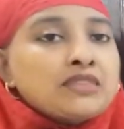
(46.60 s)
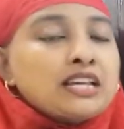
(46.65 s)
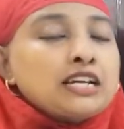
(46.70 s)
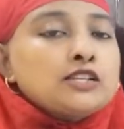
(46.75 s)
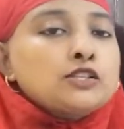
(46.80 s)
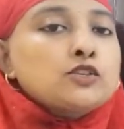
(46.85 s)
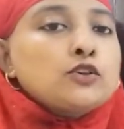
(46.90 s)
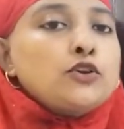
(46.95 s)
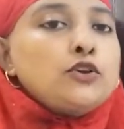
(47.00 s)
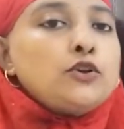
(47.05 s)

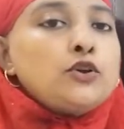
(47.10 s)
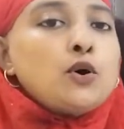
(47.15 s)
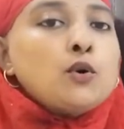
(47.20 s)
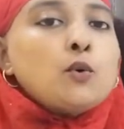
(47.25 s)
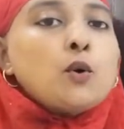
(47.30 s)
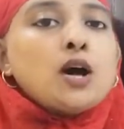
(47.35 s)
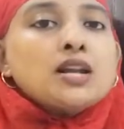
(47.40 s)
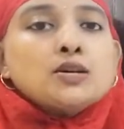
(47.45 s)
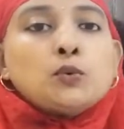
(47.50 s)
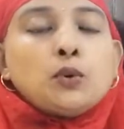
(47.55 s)
so you know
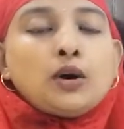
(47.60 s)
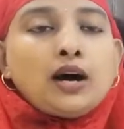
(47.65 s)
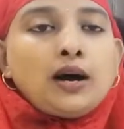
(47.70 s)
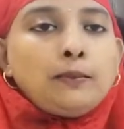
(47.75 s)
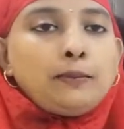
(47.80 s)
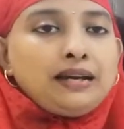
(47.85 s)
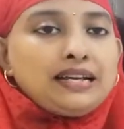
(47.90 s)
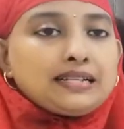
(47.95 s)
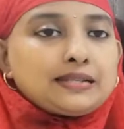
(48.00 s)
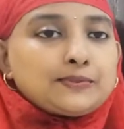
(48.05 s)
what a
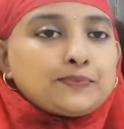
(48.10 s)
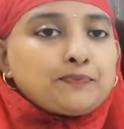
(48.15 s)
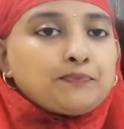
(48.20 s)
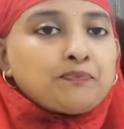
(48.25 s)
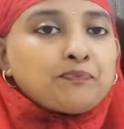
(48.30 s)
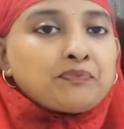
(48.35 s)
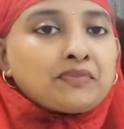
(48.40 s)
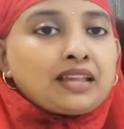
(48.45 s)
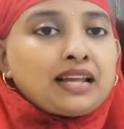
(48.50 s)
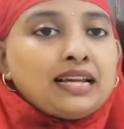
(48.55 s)
verb is.
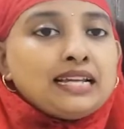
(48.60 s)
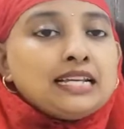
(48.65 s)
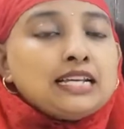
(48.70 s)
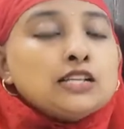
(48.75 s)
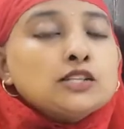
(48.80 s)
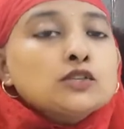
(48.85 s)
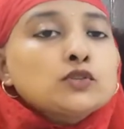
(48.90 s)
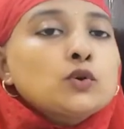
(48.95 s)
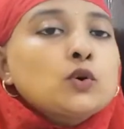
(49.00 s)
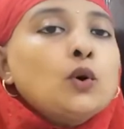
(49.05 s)

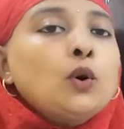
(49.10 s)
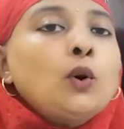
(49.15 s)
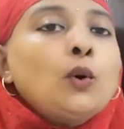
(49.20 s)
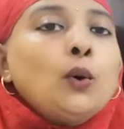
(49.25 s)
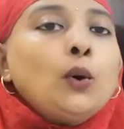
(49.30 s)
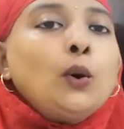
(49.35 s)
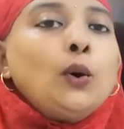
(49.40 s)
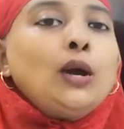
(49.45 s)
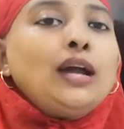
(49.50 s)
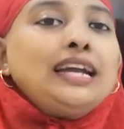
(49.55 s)

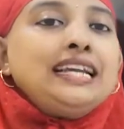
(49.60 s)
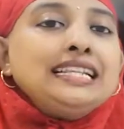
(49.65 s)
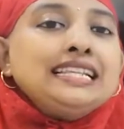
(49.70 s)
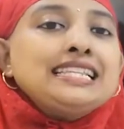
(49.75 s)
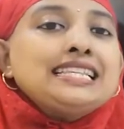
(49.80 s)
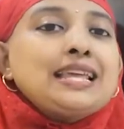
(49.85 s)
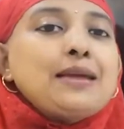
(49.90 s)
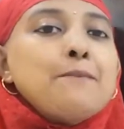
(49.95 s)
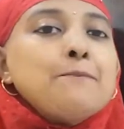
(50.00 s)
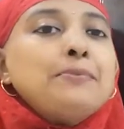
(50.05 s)
So in
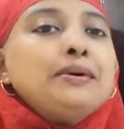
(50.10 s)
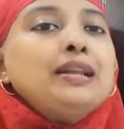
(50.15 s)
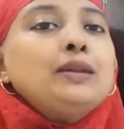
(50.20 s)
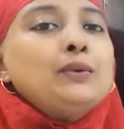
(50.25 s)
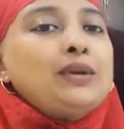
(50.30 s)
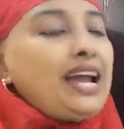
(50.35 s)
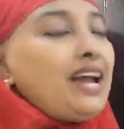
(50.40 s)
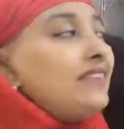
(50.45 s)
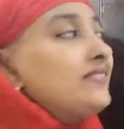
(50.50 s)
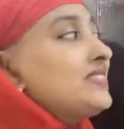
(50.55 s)
simple
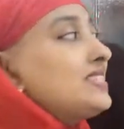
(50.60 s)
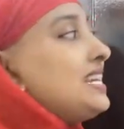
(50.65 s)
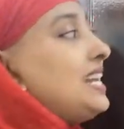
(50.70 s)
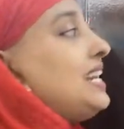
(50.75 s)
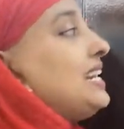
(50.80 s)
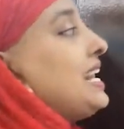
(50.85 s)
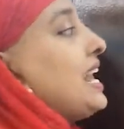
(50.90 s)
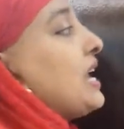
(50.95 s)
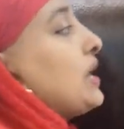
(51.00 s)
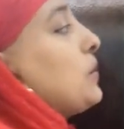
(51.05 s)
we have
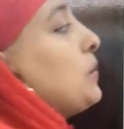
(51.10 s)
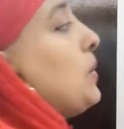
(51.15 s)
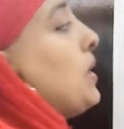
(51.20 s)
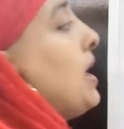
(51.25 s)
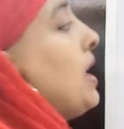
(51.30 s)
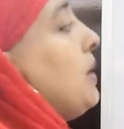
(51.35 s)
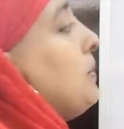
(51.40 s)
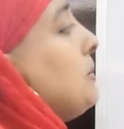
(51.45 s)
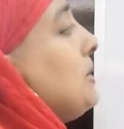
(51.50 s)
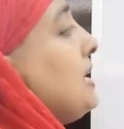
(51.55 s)
said like
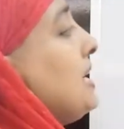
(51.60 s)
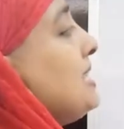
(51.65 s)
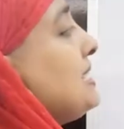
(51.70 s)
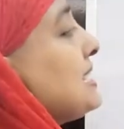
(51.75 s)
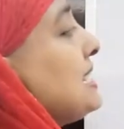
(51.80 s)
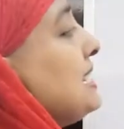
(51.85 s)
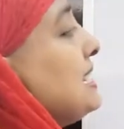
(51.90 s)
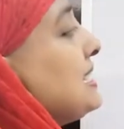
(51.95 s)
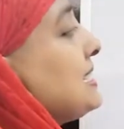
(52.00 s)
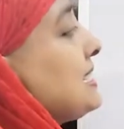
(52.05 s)
verb is
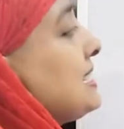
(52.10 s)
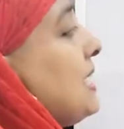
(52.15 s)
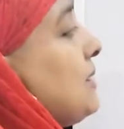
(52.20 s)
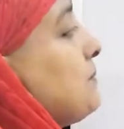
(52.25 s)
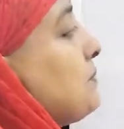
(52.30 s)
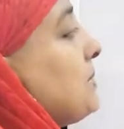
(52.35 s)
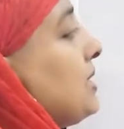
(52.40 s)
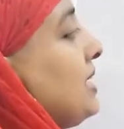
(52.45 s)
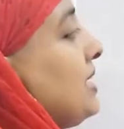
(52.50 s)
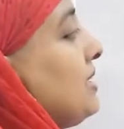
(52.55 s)

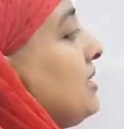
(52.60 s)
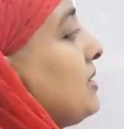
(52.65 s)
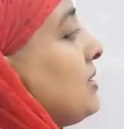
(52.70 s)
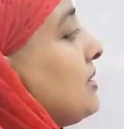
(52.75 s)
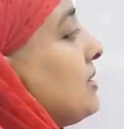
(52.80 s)
something